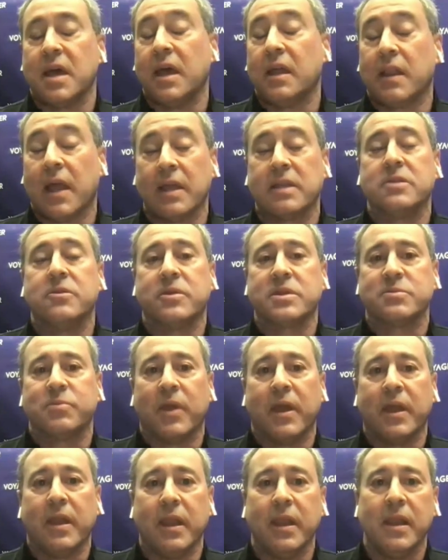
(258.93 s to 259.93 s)
as I like to
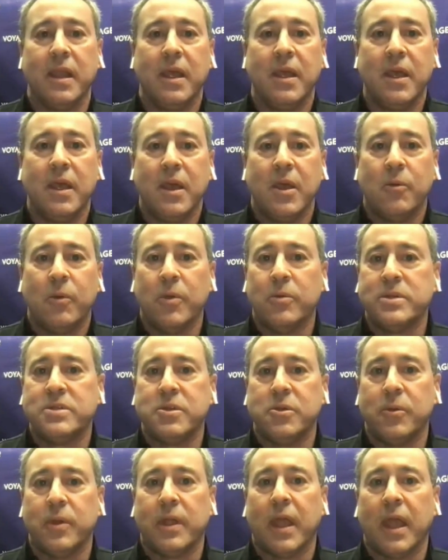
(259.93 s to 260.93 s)
explain it, we were
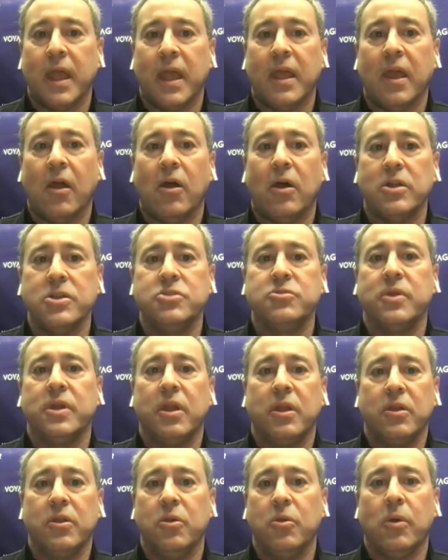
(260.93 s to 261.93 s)
doing
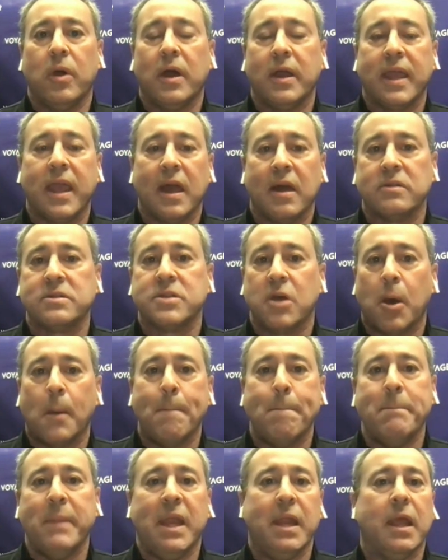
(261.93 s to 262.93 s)
100 new accounts
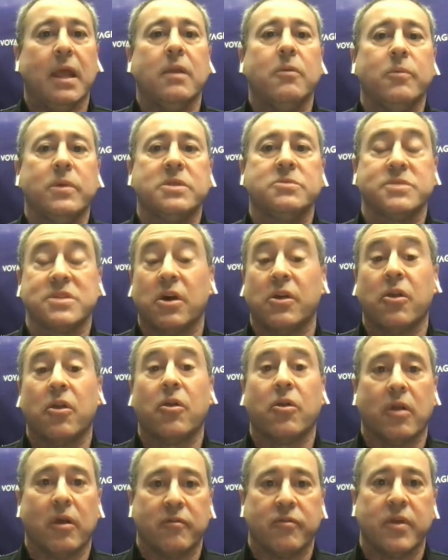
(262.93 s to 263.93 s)
a minute, which was
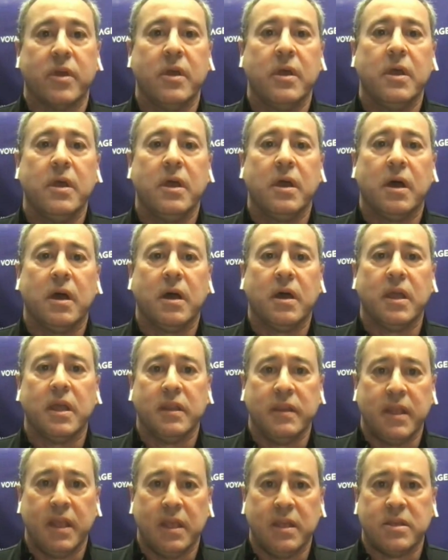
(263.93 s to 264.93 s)
unheard of
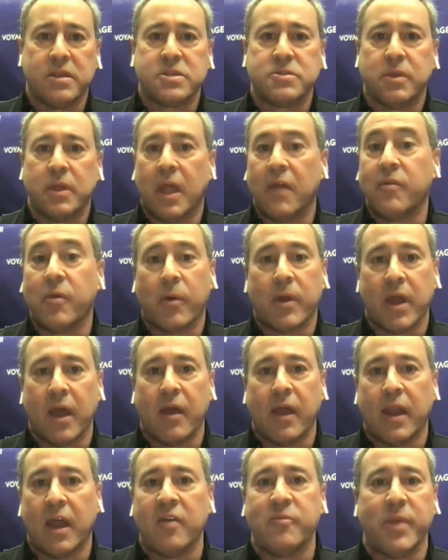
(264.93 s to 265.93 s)
in the industry. Everyone,
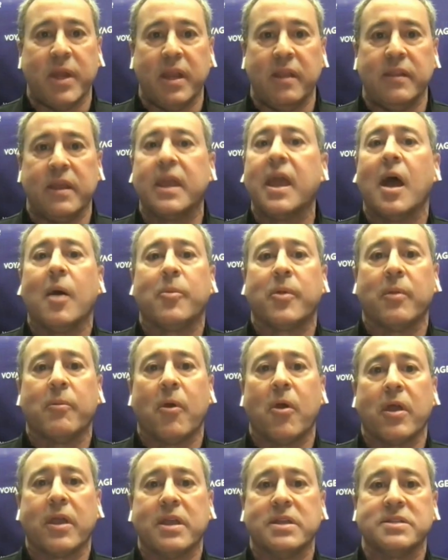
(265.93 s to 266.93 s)
and I've been in the
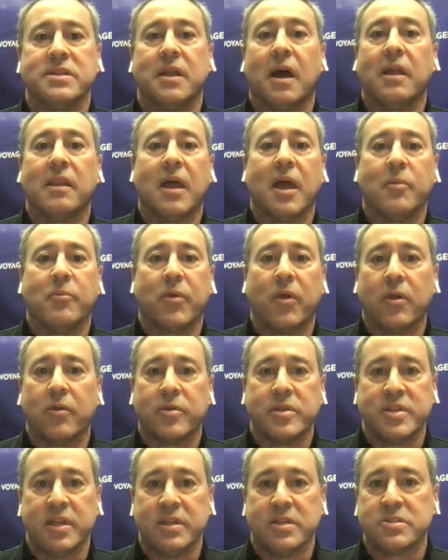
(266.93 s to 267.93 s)
capital markets and online
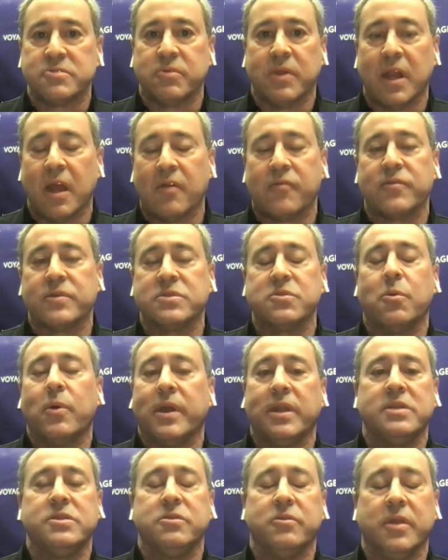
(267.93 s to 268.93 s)
brokerage industry now for
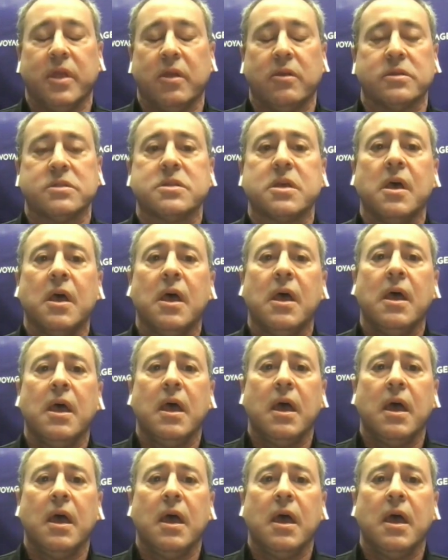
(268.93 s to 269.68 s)
22 years.